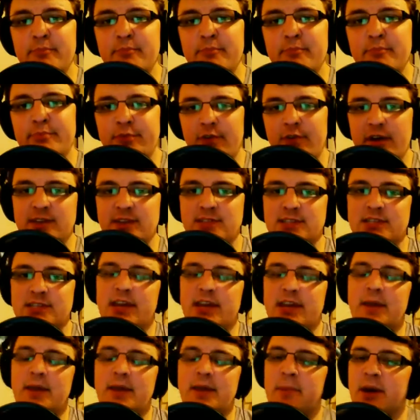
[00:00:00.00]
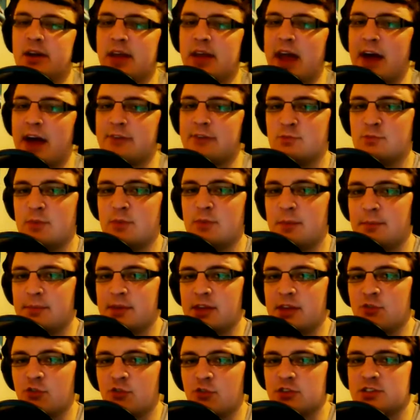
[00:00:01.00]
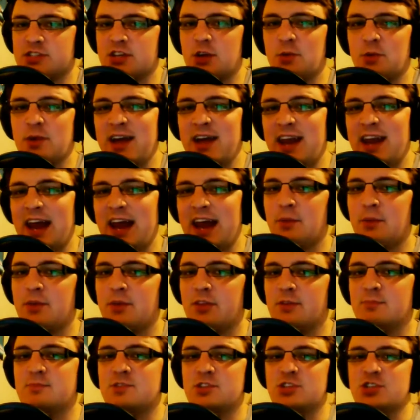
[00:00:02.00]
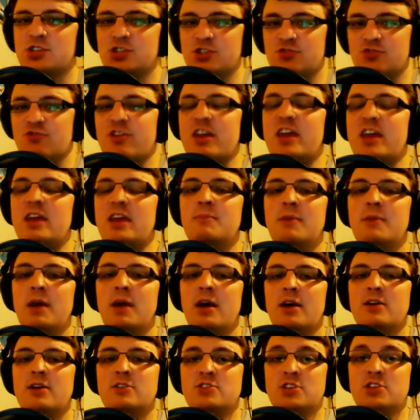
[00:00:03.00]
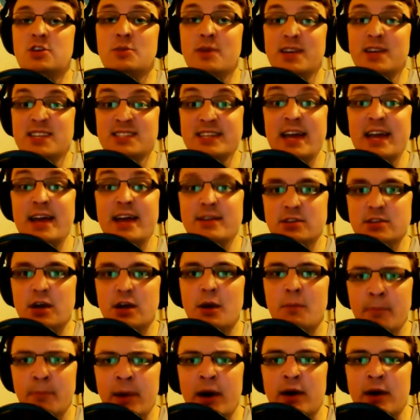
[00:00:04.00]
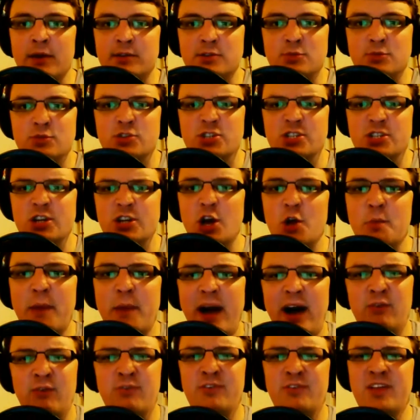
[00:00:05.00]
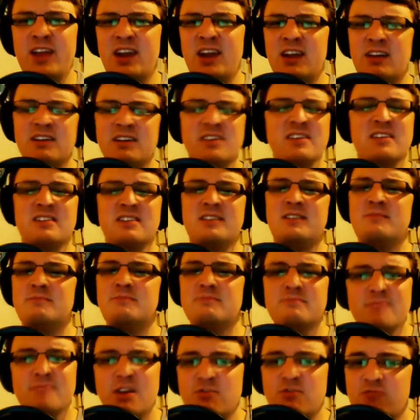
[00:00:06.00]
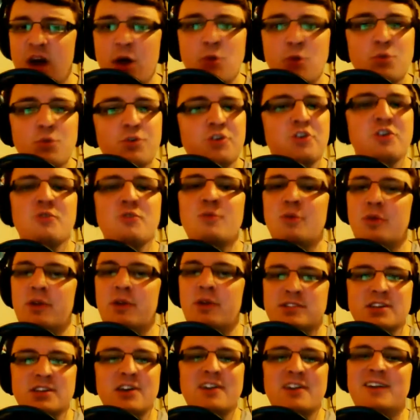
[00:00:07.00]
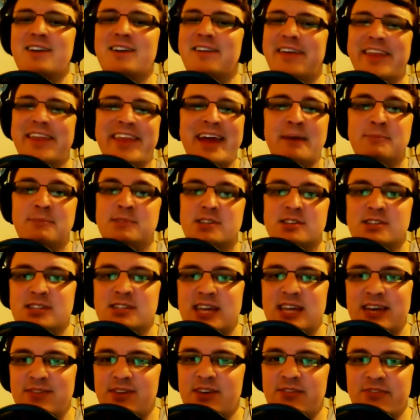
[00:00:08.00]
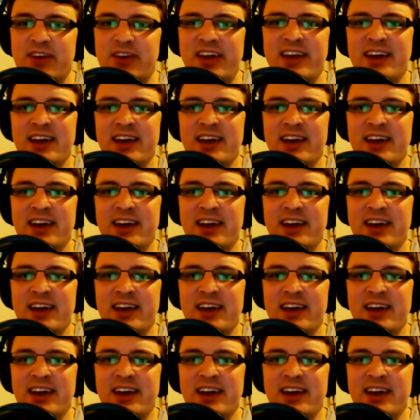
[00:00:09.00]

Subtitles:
pricey, but you have to remember you're also allowing them to stream to a set-top box, which is no powerful than like a Roku or like the Amazon TV thing.